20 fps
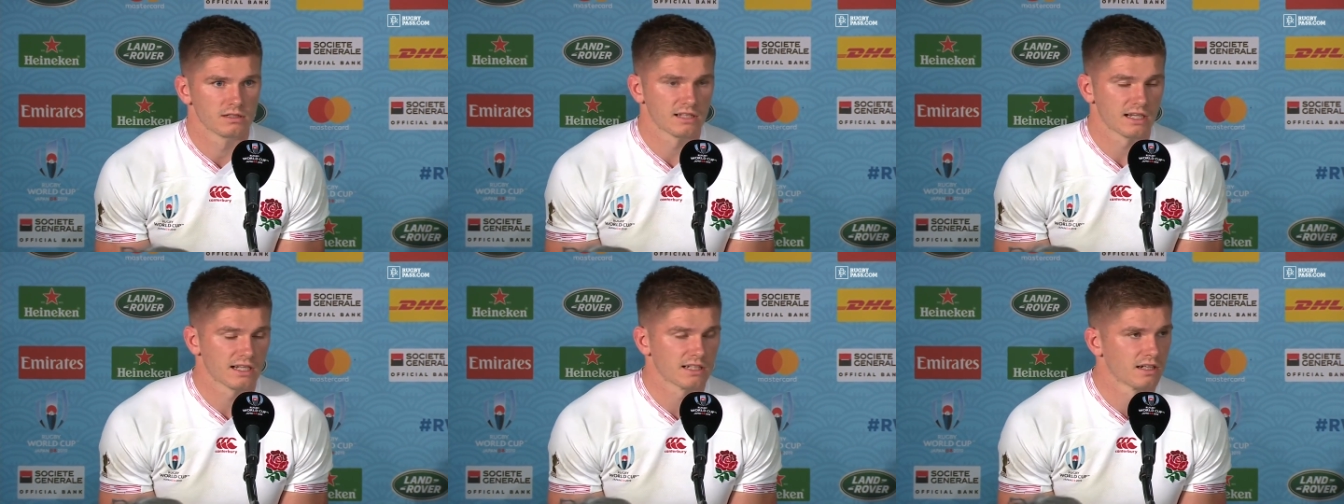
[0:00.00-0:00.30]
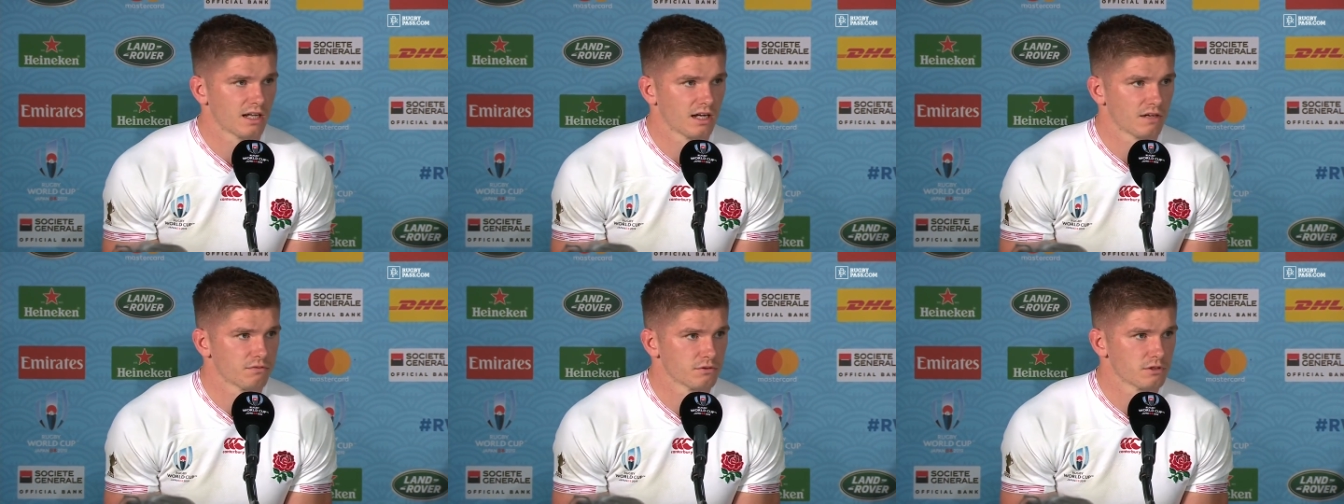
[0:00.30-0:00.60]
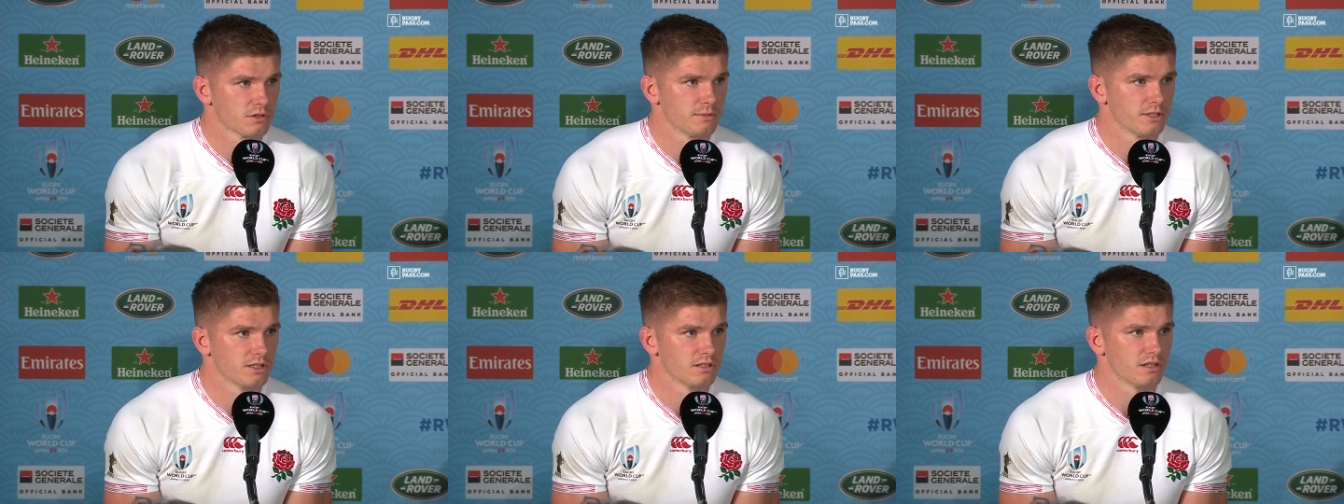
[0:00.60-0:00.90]
second
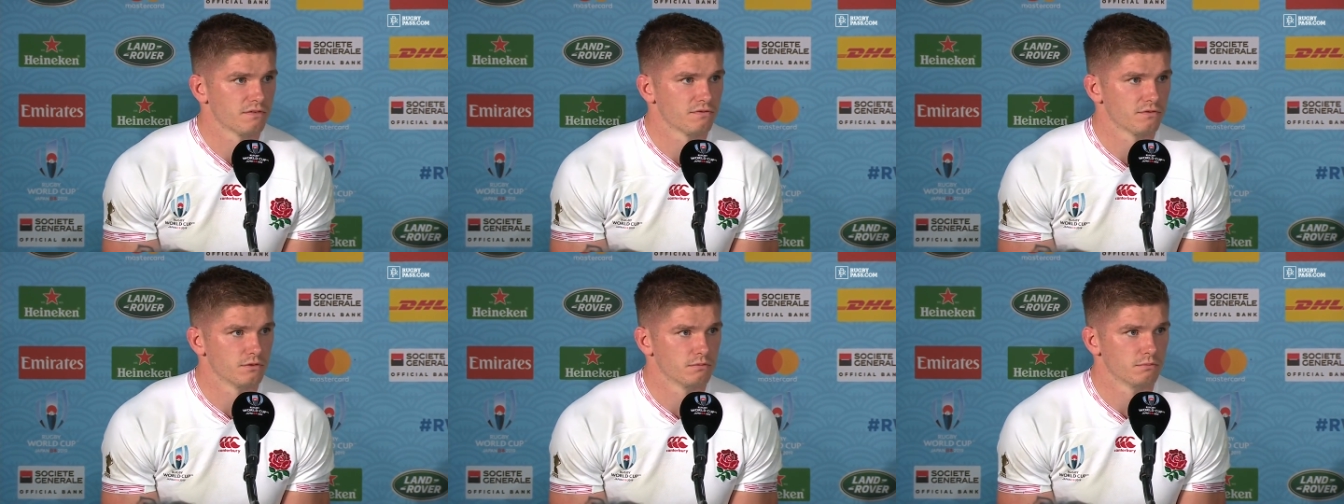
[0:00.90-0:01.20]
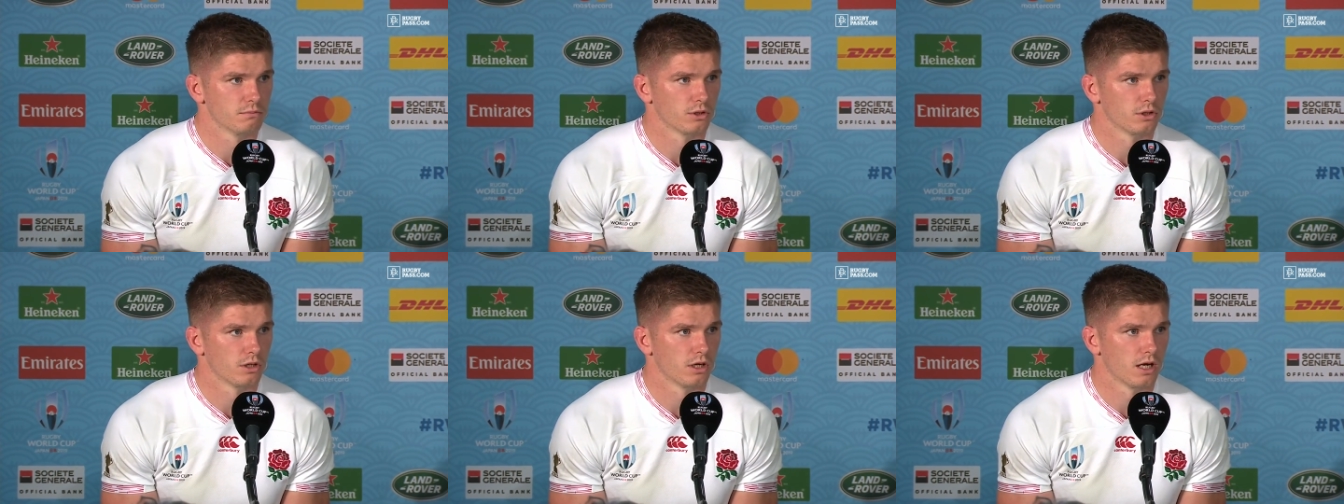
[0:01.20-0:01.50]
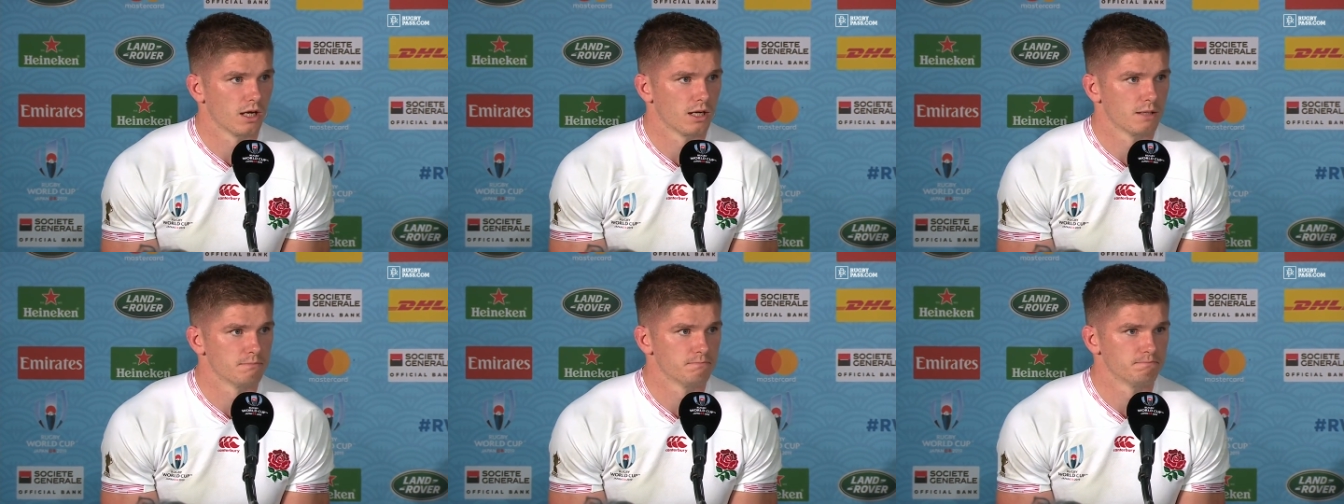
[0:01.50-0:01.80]
half was a bit different,
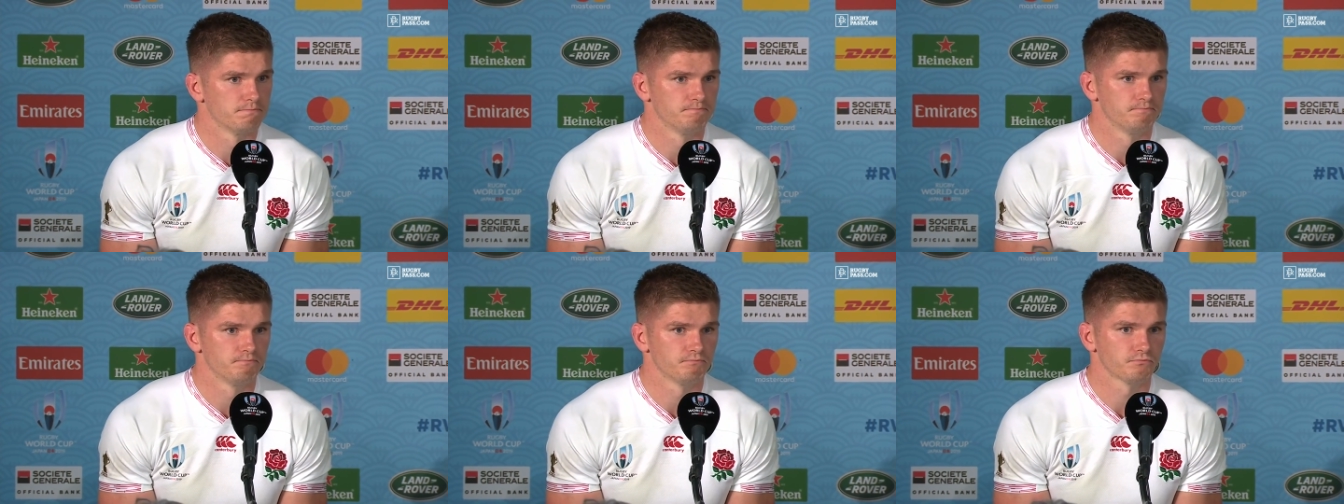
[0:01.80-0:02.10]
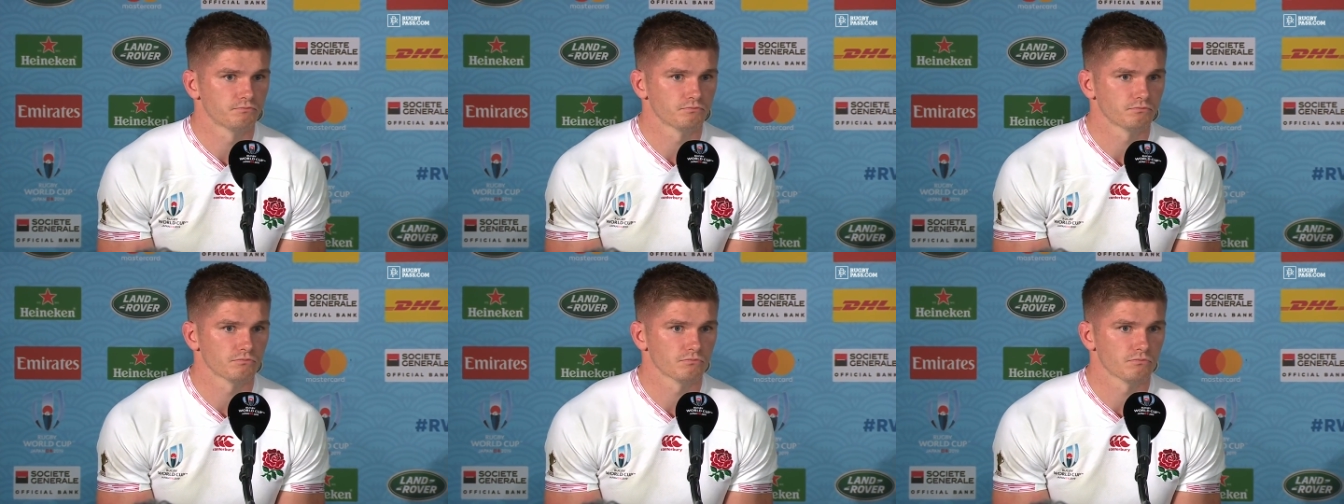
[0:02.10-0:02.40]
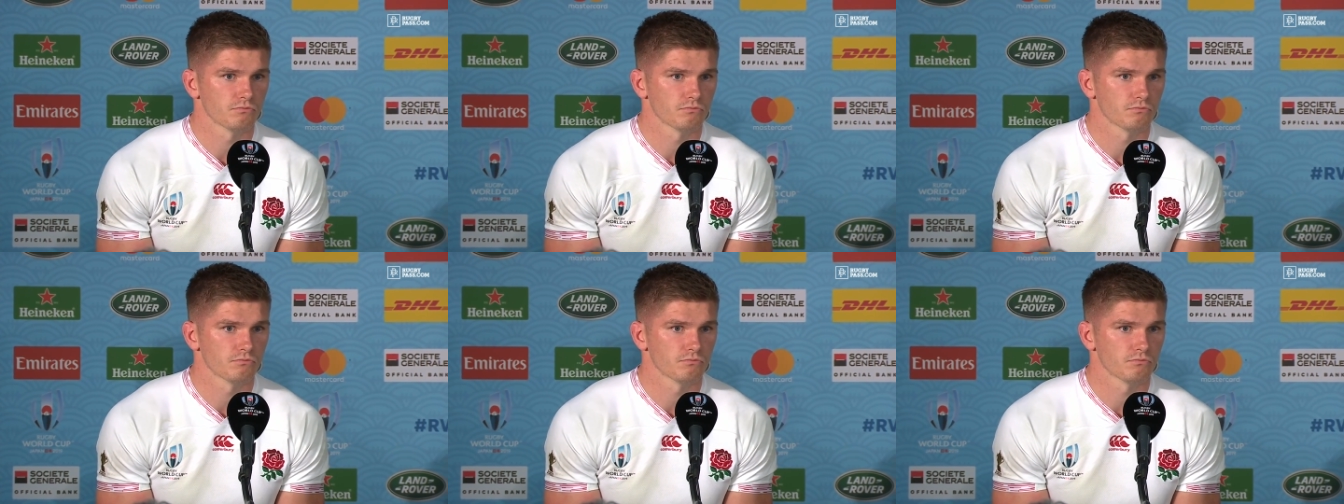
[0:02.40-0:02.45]
but um,